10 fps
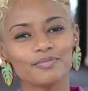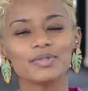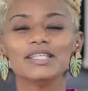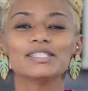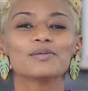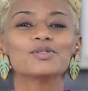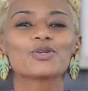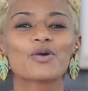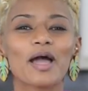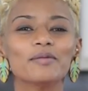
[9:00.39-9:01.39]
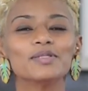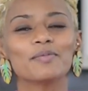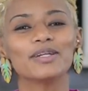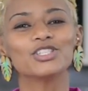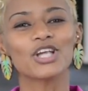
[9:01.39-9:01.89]
Please subscribe to
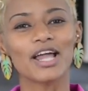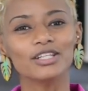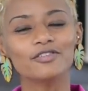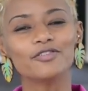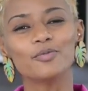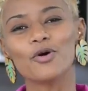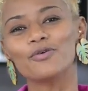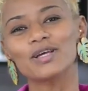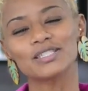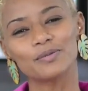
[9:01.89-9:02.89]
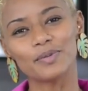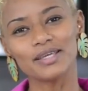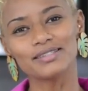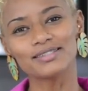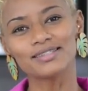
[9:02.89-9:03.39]
my channel for more
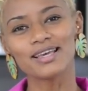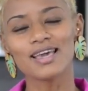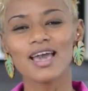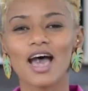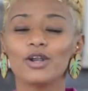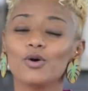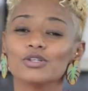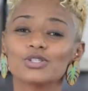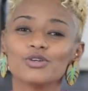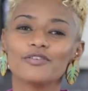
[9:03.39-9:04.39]
recipes, and also